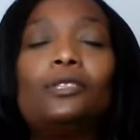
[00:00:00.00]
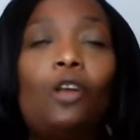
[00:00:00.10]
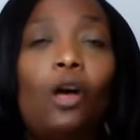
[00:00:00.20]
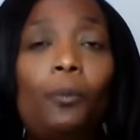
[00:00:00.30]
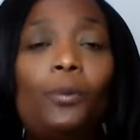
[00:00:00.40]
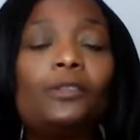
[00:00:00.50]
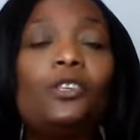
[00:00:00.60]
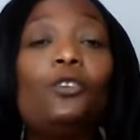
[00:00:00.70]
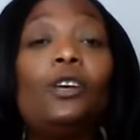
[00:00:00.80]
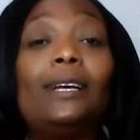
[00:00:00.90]
Stop
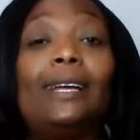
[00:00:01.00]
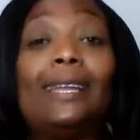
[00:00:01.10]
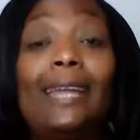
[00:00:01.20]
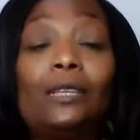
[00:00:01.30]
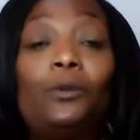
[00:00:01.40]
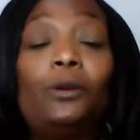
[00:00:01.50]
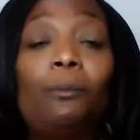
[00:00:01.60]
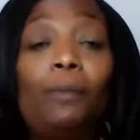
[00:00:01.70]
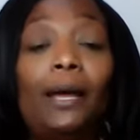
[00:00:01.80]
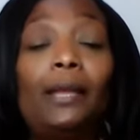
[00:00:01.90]
so you can connect with
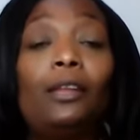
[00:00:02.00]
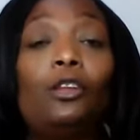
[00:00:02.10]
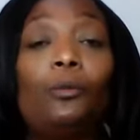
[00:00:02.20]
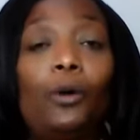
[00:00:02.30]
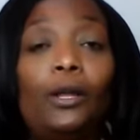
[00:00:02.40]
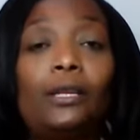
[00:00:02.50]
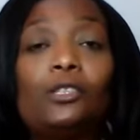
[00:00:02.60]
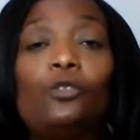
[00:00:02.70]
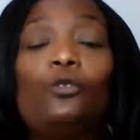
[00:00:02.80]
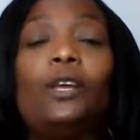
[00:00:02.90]
your mind and your body,
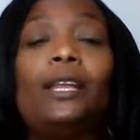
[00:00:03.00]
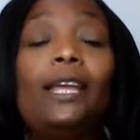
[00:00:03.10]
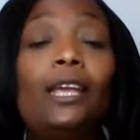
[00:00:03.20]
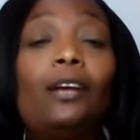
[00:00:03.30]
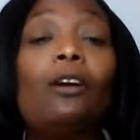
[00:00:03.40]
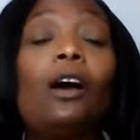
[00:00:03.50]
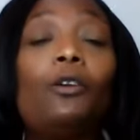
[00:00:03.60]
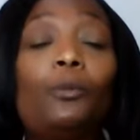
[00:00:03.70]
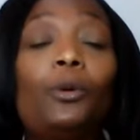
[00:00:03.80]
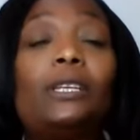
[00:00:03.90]
so you can hear
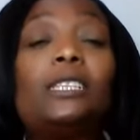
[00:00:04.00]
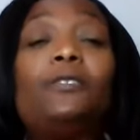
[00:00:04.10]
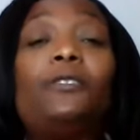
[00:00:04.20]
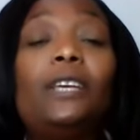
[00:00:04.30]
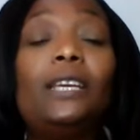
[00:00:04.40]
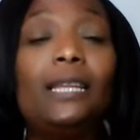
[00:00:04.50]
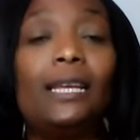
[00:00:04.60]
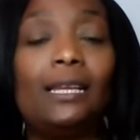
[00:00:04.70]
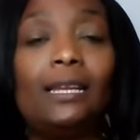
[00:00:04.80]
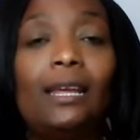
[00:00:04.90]
how your body's
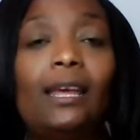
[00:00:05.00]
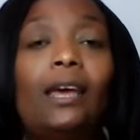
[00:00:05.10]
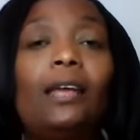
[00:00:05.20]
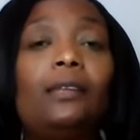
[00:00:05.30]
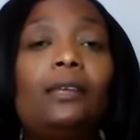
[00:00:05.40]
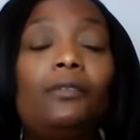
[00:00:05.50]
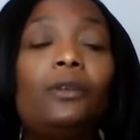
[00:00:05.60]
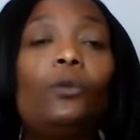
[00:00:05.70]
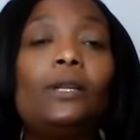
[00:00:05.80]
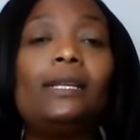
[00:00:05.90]
feeling and give
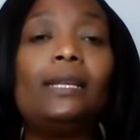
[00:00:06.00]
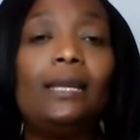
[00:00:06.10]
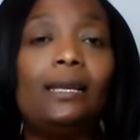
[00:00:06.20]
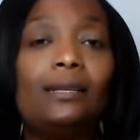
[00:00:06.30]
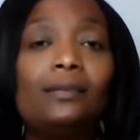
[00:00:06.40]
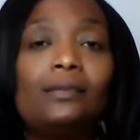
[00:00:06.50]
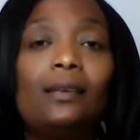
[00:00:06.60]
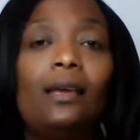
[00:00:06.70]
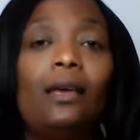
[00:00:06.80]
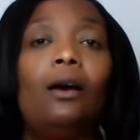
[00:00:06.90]
it what it needs.
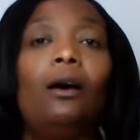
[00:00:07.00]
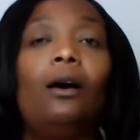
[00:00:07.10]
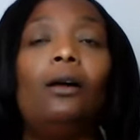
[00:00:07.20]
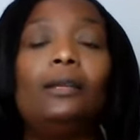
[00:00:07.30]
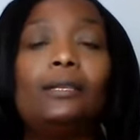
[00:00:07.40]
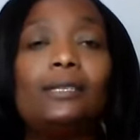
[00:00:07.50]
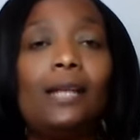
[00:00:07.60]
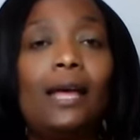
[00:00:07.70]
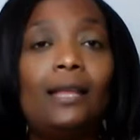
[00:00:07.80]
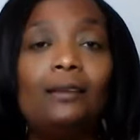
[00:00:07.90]

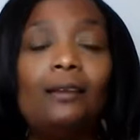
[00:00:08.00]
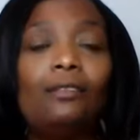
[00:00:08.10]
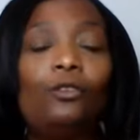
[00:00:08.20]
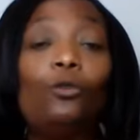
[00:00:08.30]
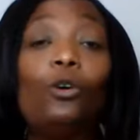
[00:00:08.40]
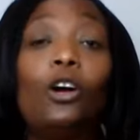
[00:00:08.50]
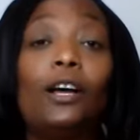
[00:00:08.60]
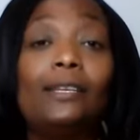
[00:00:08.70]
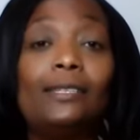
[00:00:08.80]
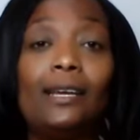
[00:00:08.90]
Understand your
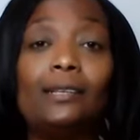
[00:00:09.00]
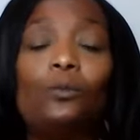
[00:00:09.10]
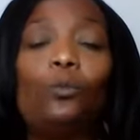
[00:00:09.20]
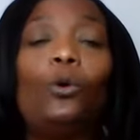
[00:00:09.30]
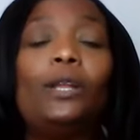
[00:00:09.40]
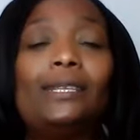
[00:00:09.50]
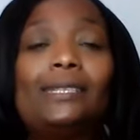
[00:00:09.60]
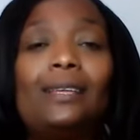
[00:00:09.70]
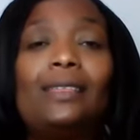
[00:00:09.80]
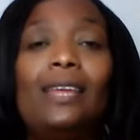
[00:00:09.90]
context. What
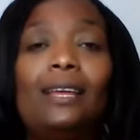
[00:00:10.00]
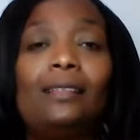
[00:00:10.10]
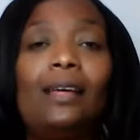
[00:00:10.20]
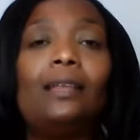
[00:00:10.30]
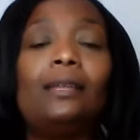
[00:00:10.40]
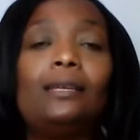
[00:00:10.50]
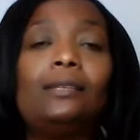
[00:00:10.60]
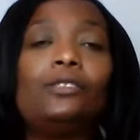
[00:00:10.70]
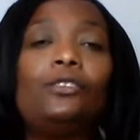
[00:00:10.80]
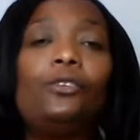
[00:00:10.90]
is the thing that
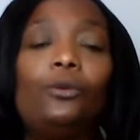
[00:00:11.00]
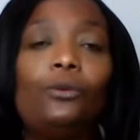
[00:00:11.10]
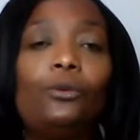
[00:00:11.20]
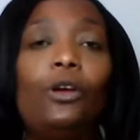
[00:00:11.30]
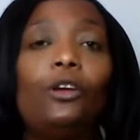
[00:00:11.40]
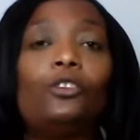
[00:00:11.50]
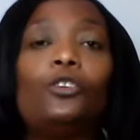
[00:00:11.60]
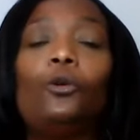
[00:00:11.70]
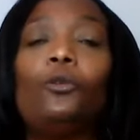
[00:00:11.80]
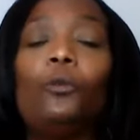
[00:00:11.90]
leads you
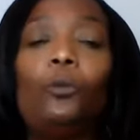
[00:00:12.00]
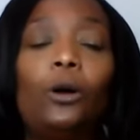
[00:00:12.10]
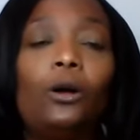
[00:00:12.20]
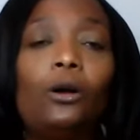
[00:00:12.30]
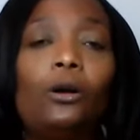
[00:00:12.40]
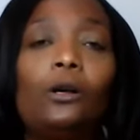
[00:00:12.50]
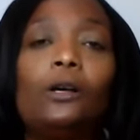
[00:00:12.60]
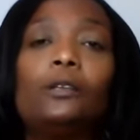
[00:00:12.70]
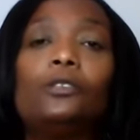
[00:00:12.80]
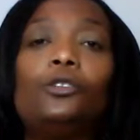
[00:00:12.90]
to
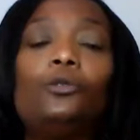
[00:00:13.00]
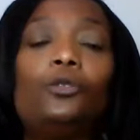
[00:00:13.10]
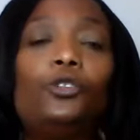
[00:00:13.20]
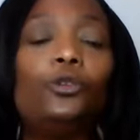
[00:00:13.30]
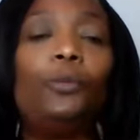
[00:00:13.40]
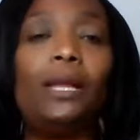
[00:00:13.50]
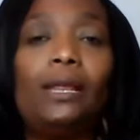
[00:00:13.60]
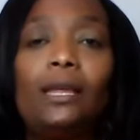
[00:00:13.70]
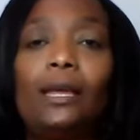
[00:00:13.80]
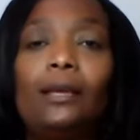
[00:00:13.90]
overwork, to do too
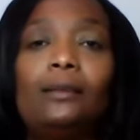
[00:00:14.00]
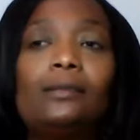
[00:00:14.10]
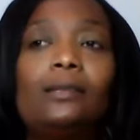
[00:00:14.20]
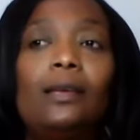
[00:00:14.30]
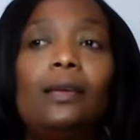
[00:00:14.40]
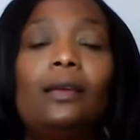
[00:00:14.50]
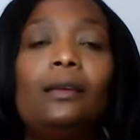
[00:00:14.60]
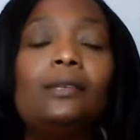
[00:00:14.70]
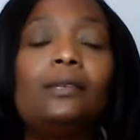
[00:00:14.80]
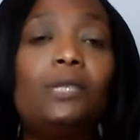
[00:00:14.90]
many things?
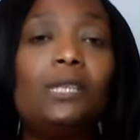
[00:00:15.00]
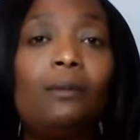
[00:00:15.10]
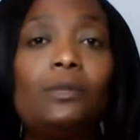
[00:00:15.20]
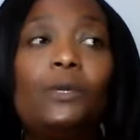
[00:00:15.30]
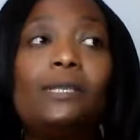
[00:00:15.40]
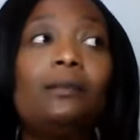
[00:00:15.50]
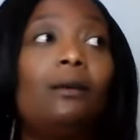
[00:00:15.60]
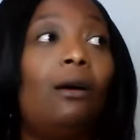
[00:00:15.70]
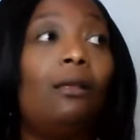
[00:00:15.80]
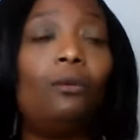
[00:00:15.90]
Sometimes we see
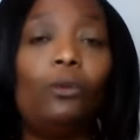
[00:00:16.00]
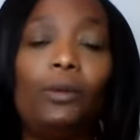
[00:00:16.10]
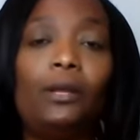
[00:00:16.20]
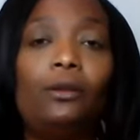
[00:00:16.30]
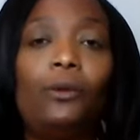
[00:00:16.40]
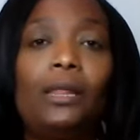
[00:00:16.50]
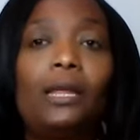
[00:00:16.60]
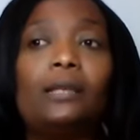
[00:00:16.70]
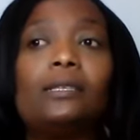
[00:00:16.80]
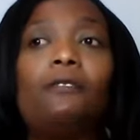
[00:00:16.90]
the other woman
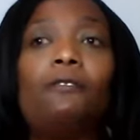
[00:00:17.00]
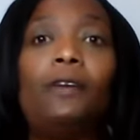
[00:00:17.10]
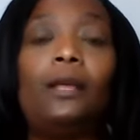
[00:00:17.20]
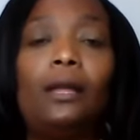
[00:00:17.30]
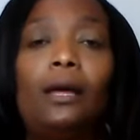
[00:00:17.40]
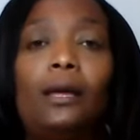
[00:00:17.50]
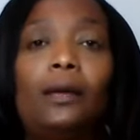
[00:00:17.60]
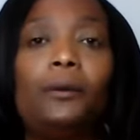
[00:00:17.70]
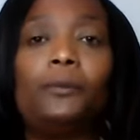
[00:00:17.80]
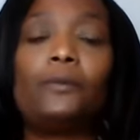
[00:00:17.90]
doing things and feel
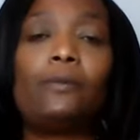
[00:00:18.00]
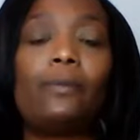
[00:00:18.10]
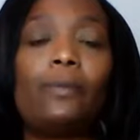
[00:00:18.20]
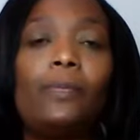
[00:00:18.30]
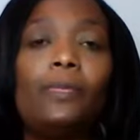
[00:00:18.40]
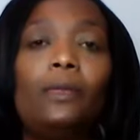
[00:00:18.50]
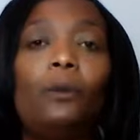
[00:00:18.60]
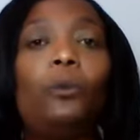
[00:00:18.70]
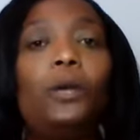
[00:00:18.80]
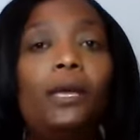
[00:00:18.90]
like
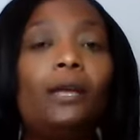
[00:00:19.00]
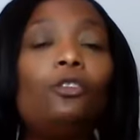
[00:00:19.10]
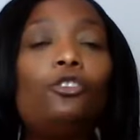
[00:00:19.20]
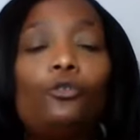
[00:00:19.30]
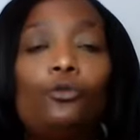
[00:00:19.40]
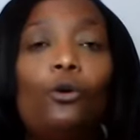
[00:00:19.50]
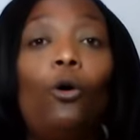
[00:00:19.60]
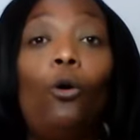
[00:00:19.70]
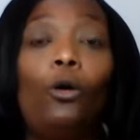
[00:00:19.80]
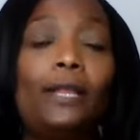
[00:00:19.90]
we can do
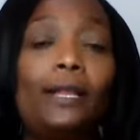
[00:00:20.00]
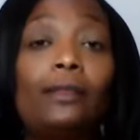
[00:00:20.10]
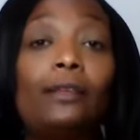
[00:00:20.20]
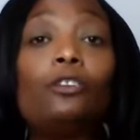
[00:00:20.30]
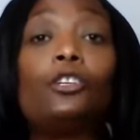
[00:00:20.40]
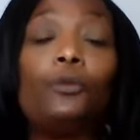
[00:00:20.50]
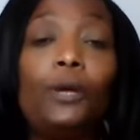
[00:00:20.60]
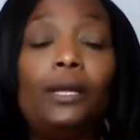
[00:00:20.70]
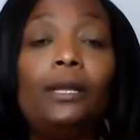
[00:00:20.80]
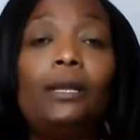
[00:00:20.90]
all that they're
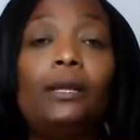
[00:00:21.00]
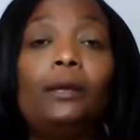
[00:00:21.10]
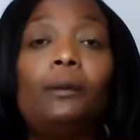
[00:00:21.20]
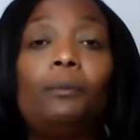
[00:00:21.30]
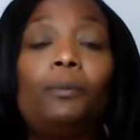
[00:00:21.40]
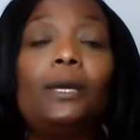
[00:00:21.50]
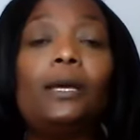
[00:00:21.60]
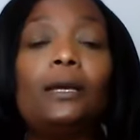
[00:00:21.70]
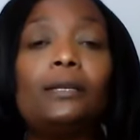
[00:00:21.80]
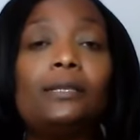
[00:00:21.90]
doing
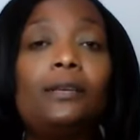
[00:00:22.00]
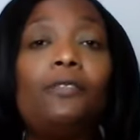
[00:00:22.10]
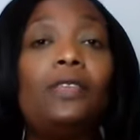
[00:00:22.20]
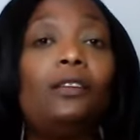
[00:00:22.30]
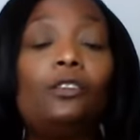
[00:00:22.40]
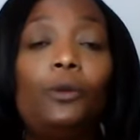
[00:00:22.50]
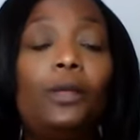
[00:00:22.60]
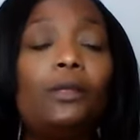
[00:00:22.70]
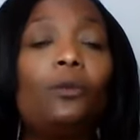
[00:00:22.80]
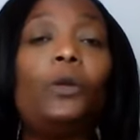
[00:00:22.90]
because if they do
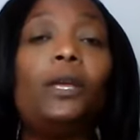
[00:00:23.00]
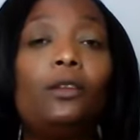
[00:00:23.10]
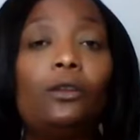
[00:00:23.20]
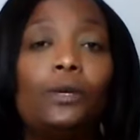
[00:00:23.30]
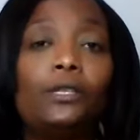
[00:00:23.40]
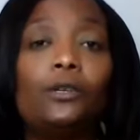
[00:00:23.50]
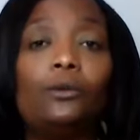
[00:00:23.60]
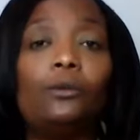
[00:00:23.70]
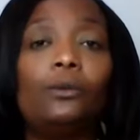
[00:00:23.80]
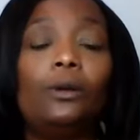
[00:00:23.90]
it, then we can do it
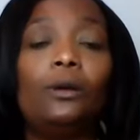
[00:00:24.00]
too.